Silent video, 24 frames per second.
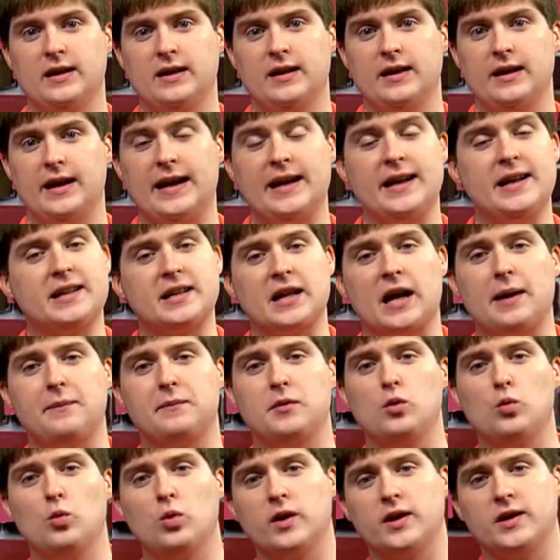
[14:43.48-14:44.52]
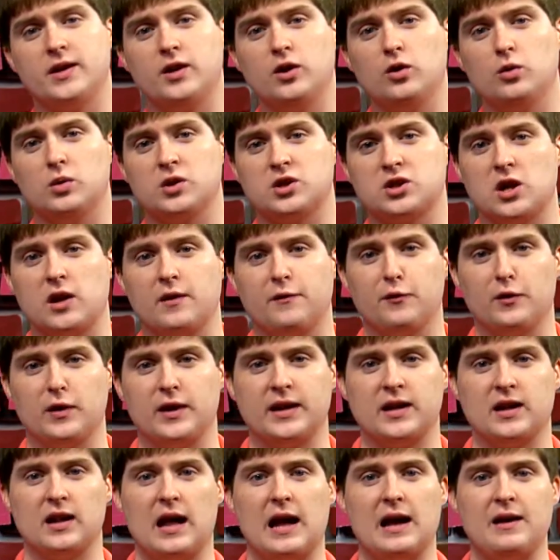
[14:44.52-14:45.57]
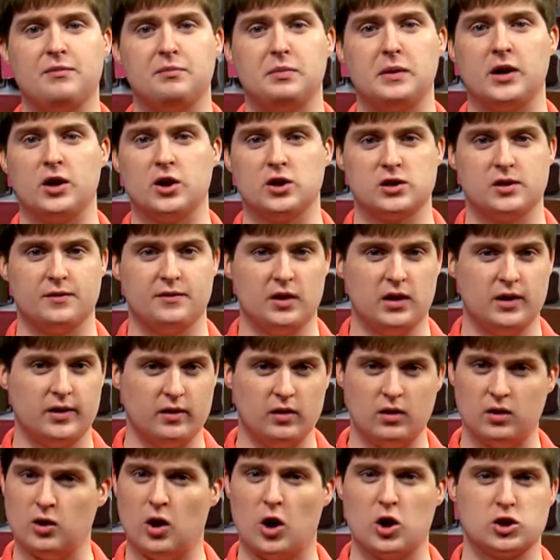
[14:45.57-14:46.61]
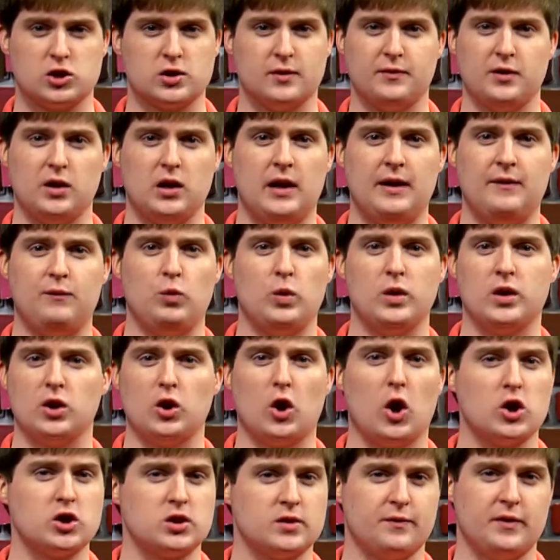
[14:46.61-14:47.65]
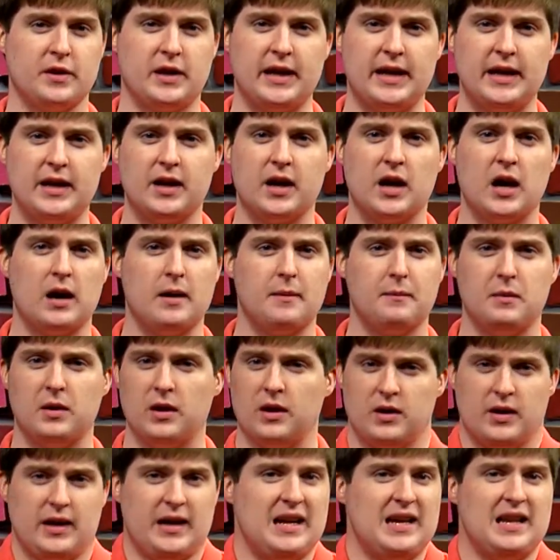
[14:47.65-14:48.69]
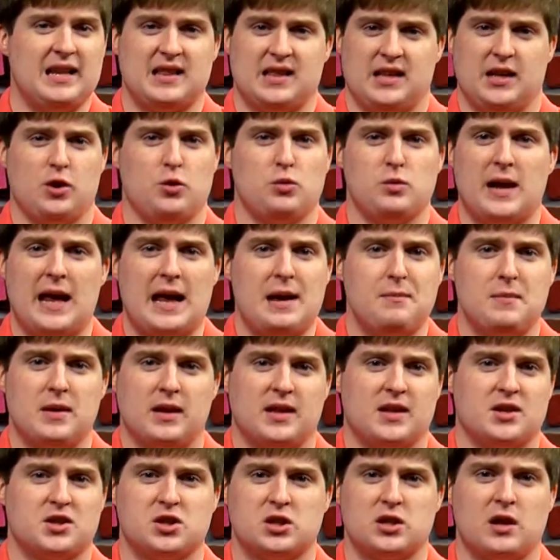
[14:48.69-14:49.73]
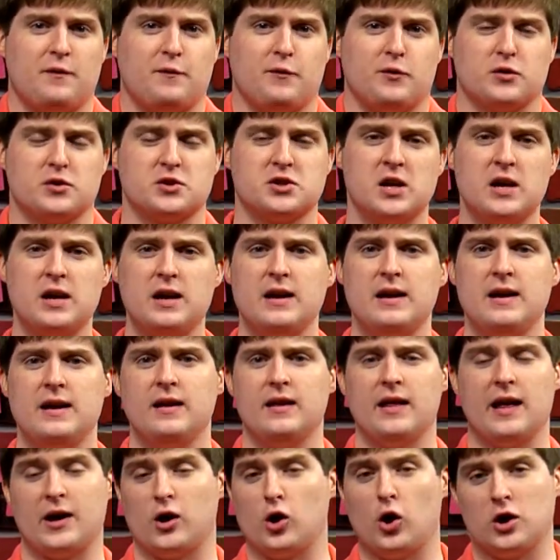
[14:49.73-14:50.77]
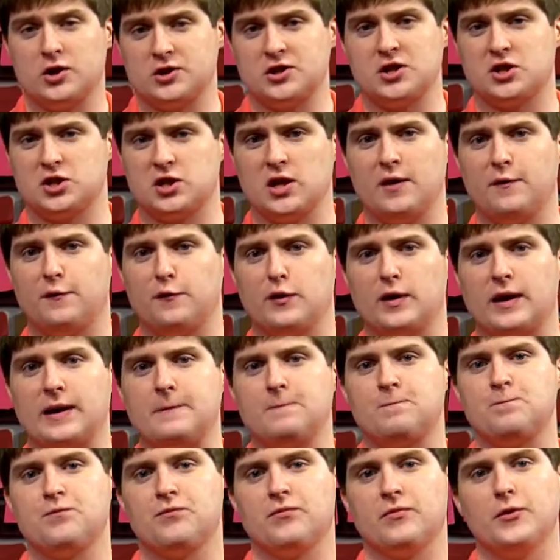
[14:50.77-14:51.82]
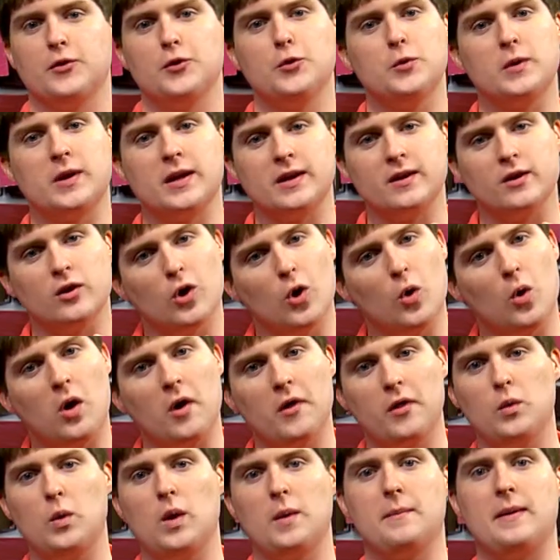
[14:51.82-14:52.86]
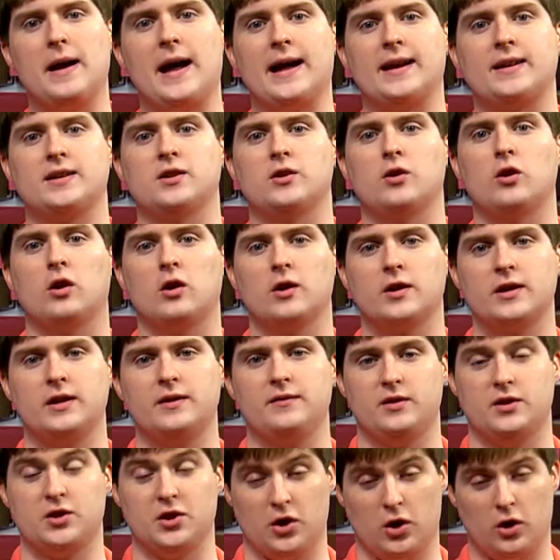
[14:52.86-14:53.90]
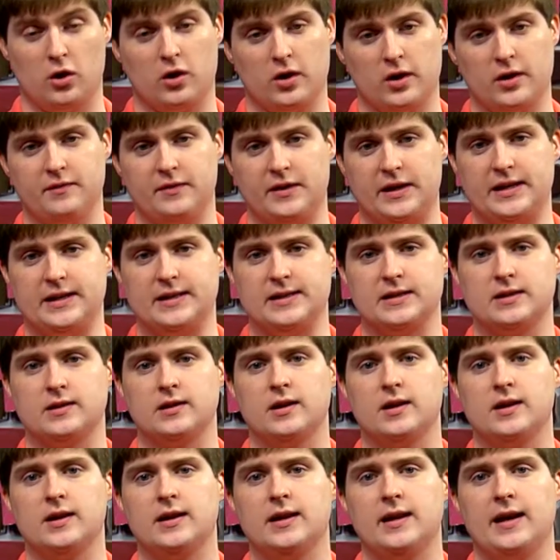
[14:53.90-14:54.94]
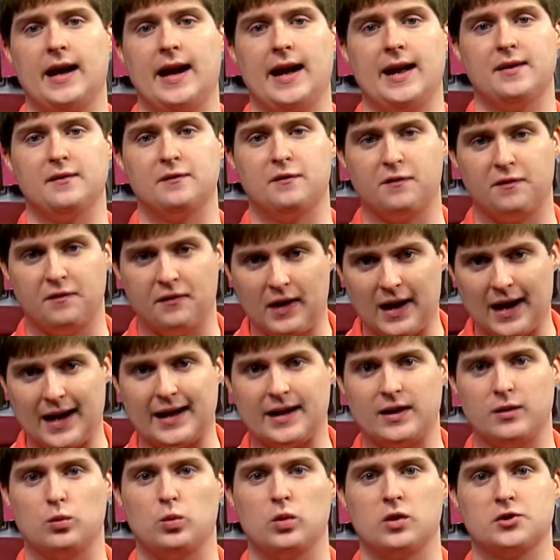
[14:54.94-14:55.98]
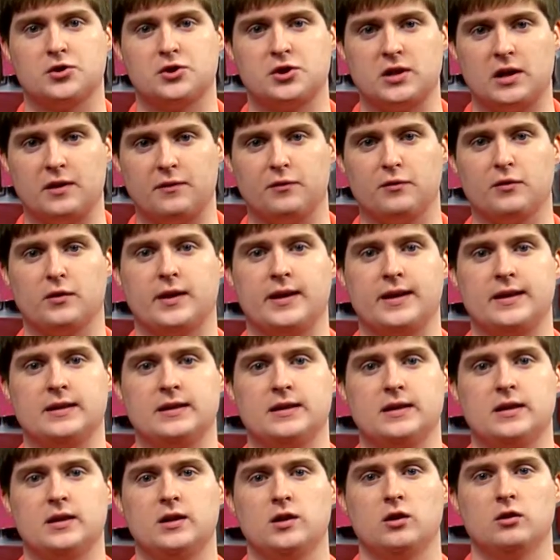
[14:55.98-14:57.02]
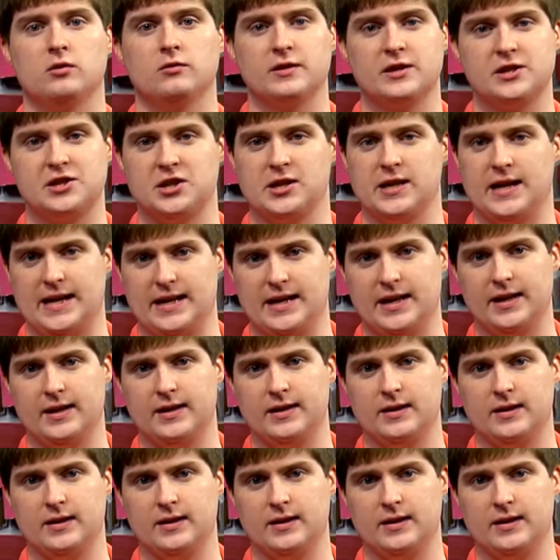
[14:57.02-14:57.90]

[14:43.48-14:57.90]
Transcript: Anytime you want to deal with suffering in life because of a loss of a loved one, a loss of an income, anything, you name it, that suffers, that causes suffering, you can go all the way back to the Garden of Eden, and find where suffering originated.